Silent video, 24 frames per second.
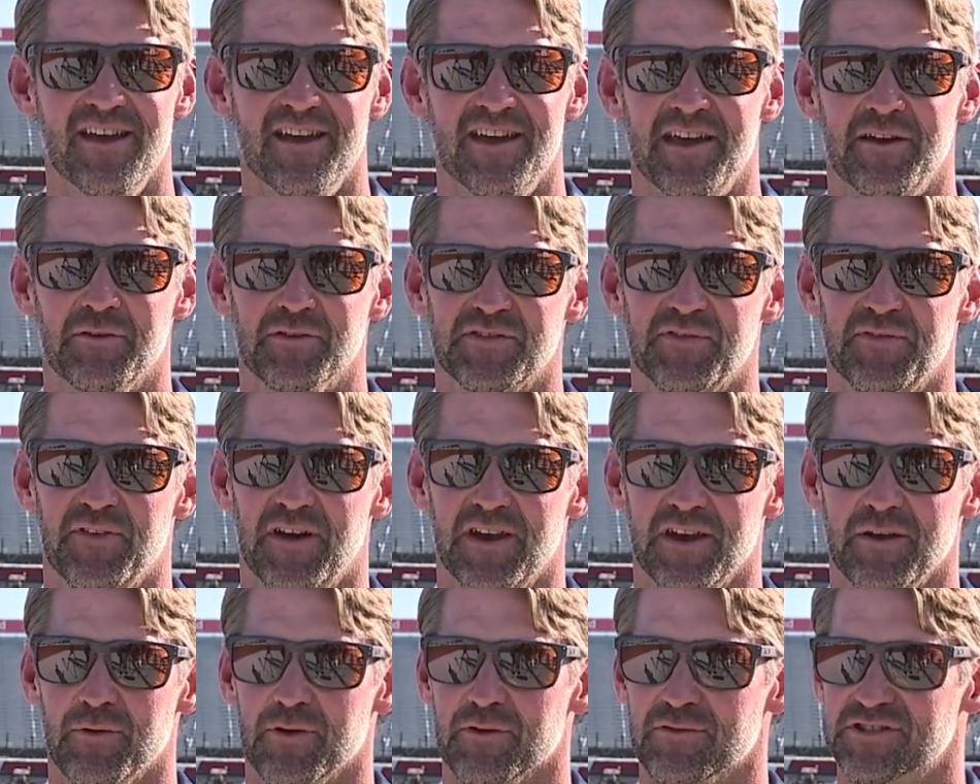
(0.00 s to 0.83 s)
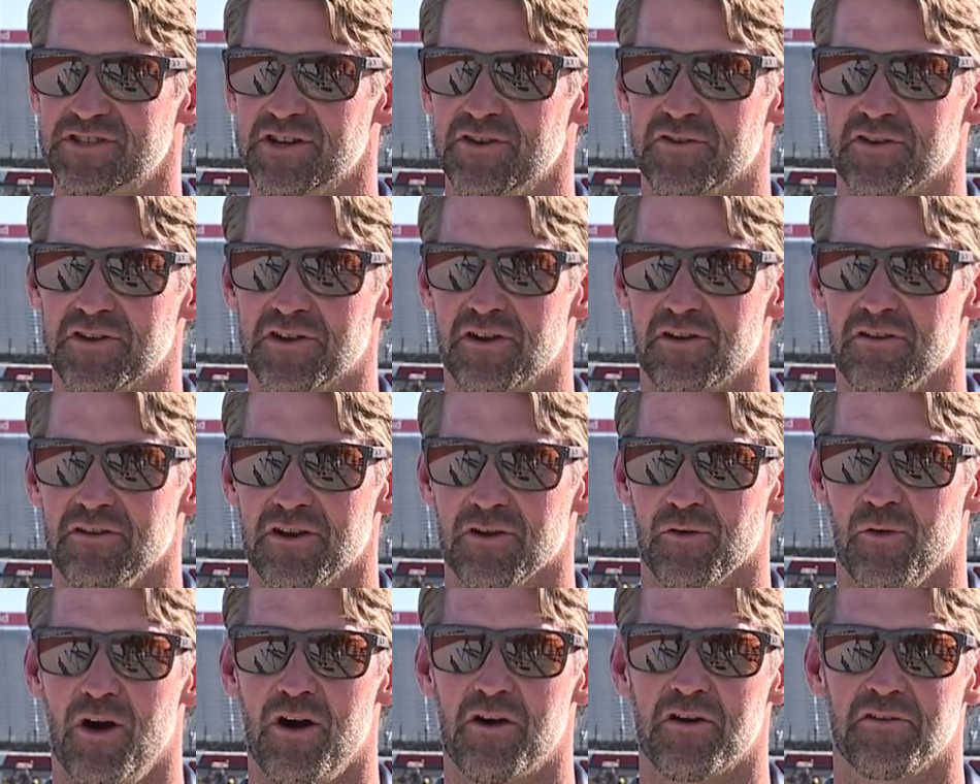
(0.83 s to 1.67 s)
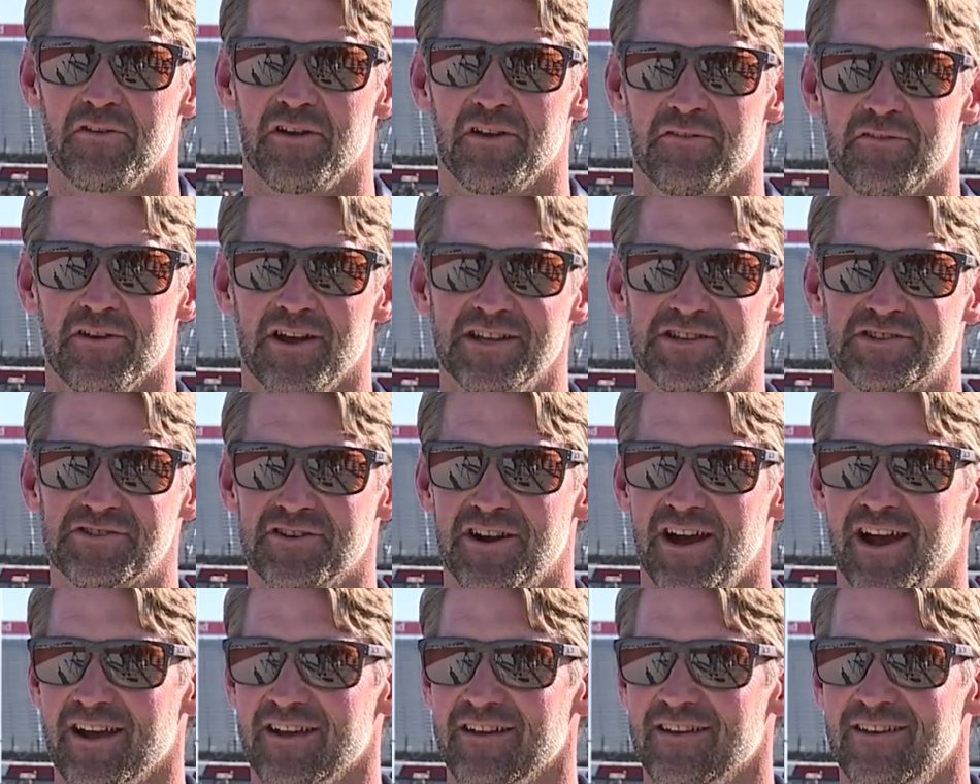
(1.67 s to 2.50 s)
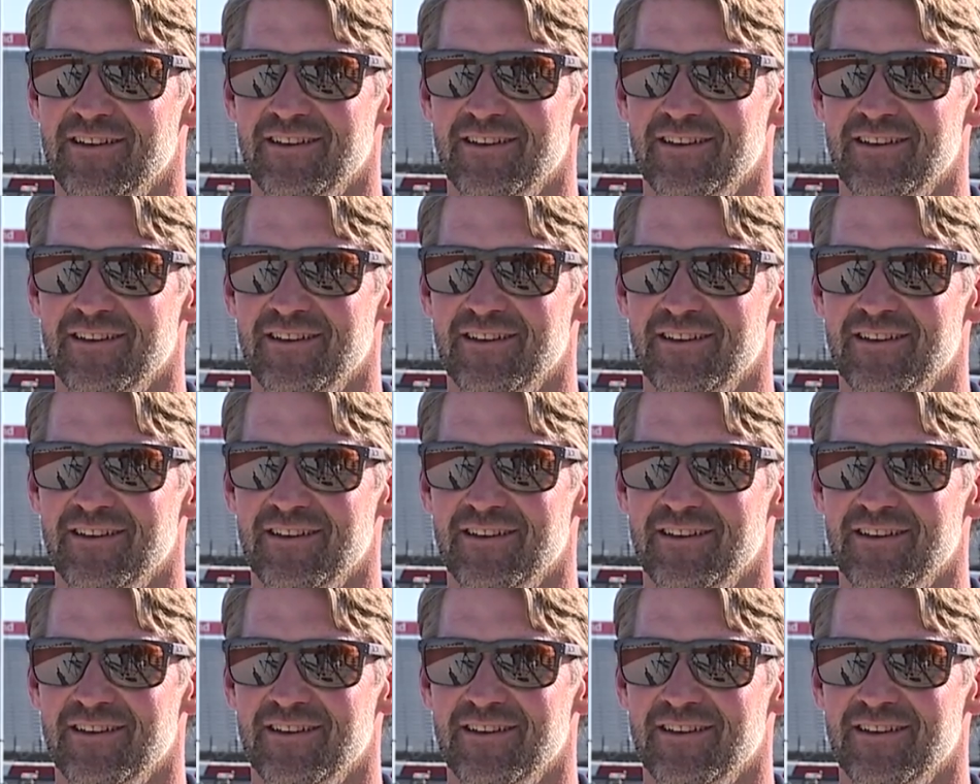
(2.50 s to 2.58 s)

It was funny, we were joking earlier walking around the racetrack.